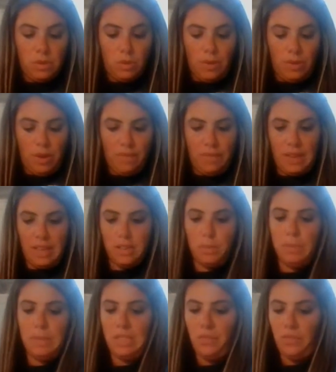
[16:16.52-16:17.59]
So I don't have to
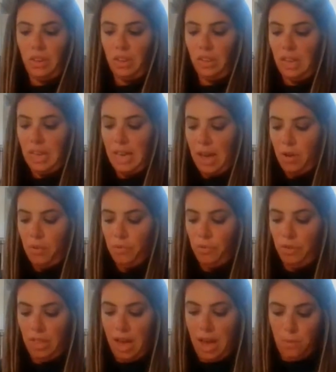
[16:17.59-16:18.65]
specifically count
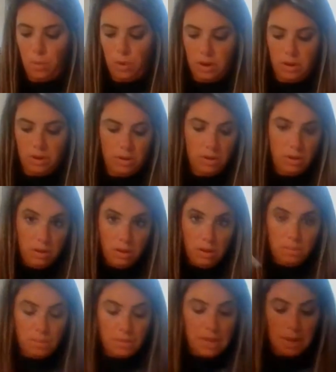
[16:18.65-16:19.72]
for that one.
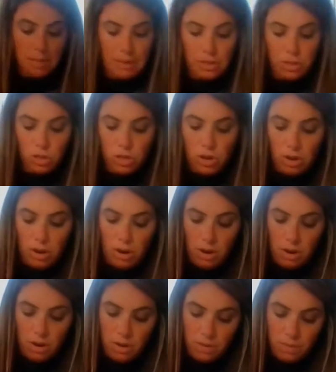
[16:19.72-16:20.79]
Take my stir.